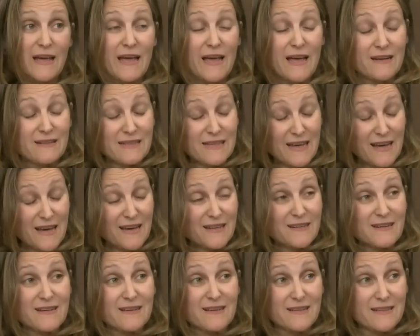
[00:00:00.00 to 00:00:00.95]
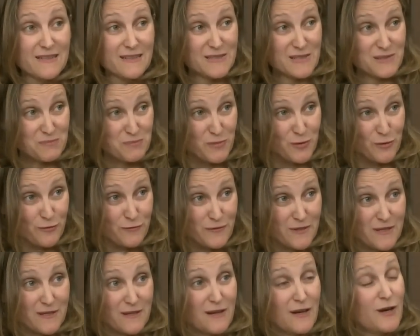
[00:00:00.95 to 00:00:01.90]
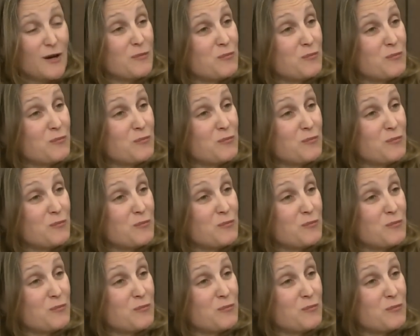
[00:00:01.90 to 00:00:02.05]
and Canada is moving